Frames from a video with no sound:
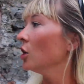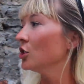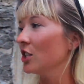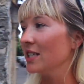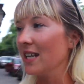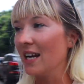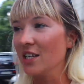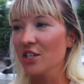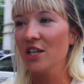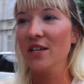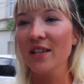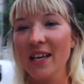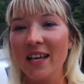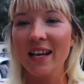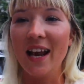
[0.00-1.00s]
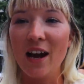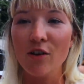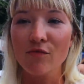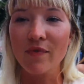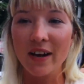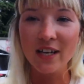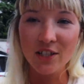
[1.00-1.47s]
She's actually thinking
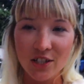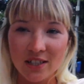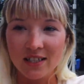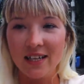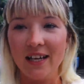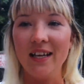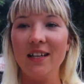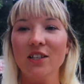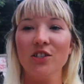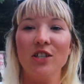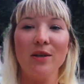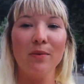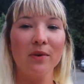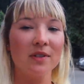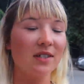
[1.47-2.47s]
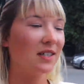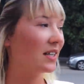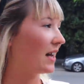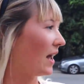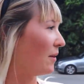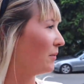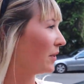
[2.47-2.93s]
outrageously that she wants to
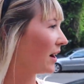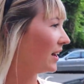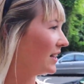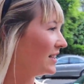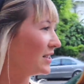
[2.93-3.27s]
get, what colour